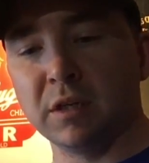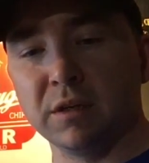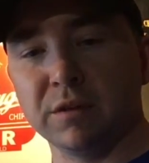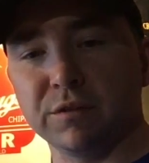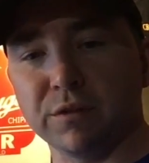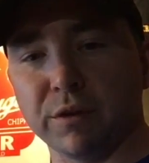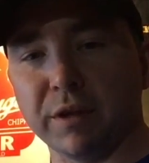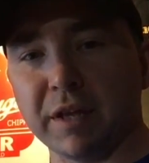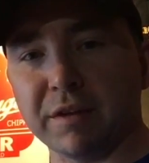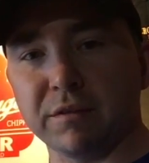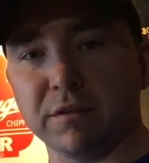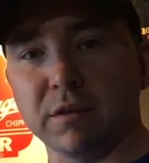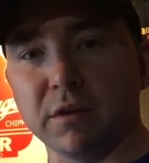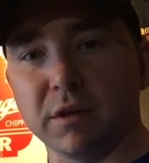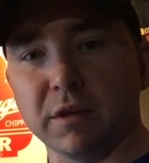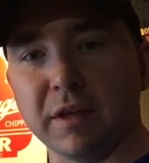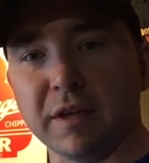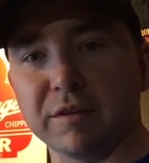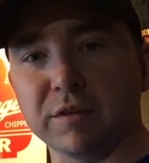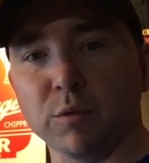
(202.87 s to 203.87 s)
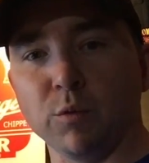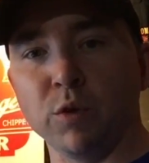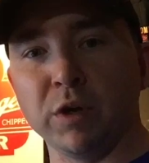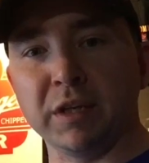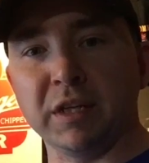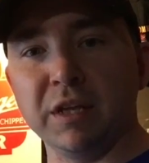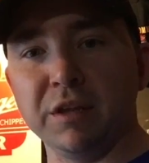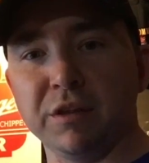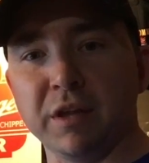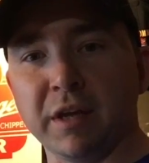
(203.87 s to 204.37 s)
So that's the one
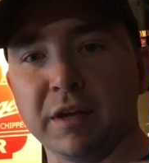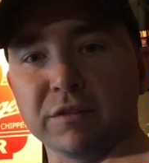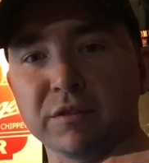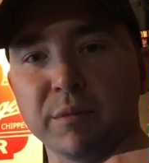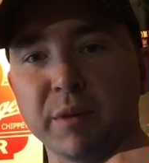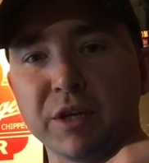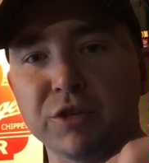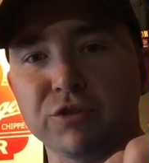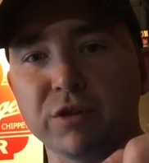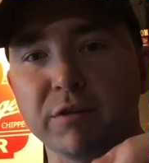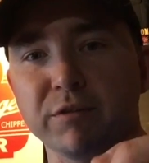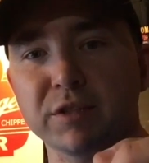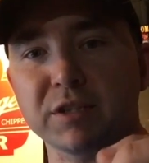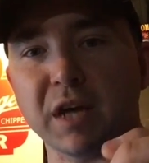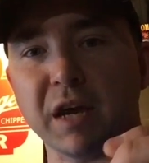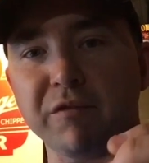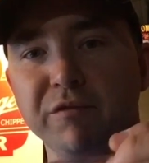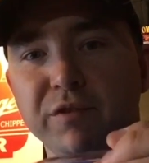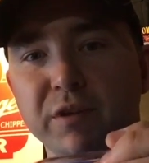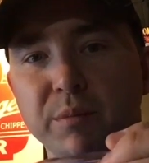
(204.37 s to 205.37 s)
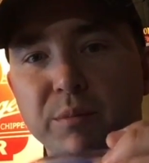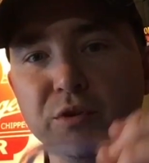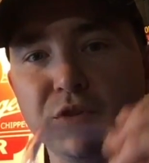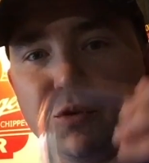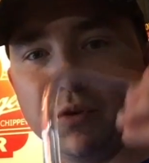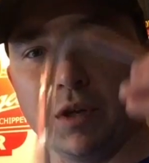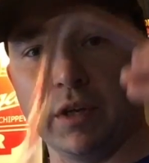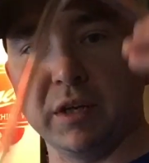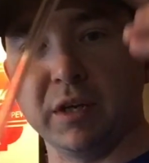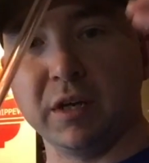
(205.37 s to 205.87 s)
key thing, is to make sure you have a tight fit
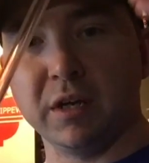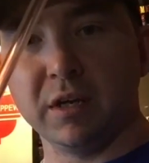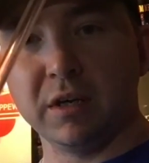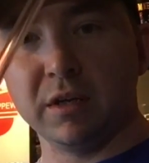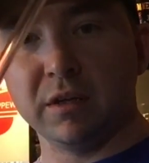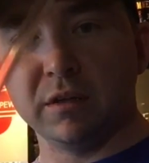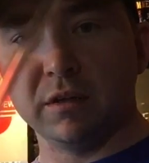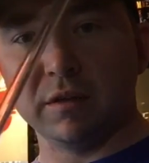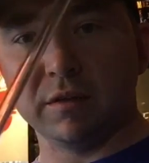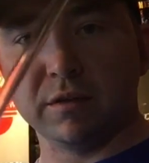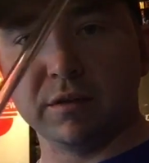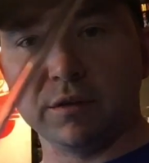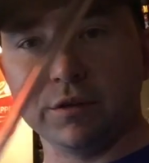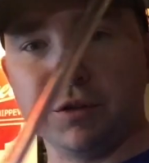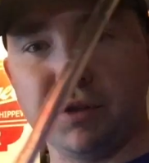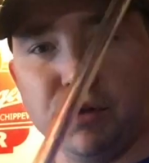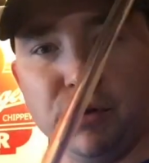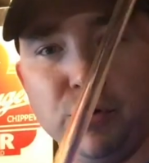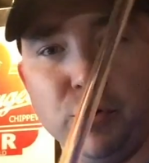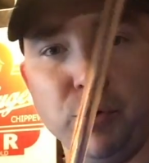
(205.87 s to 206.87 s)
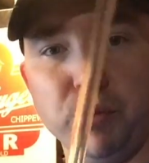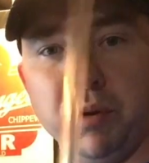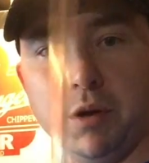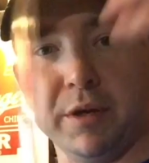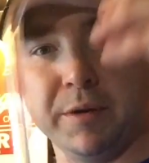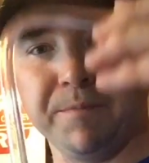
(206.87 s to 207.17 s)
between this little tube